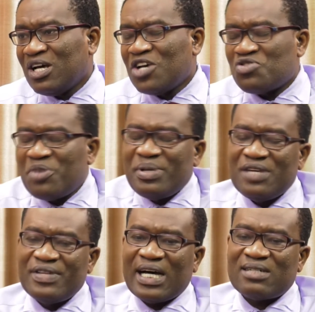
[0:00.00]
So we
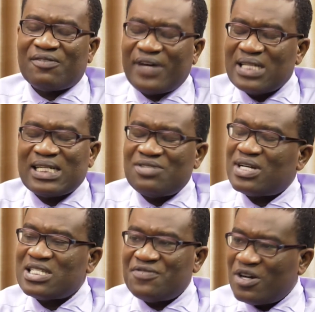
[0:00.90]
believe that financial
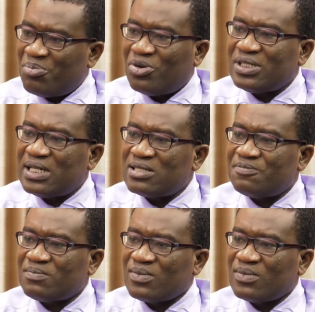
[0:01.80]
literacy is very important.